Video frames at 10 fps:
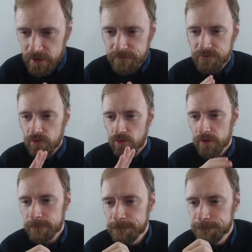
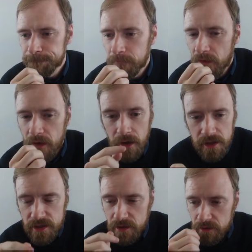4.
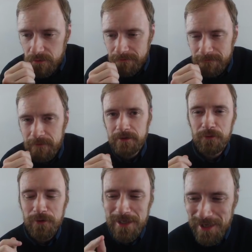So,
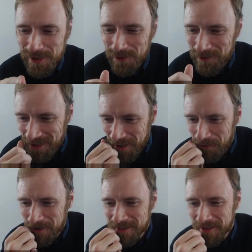what's this word? I don't
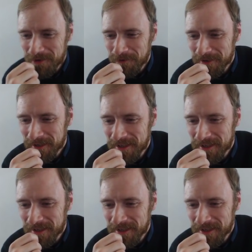want to say the word.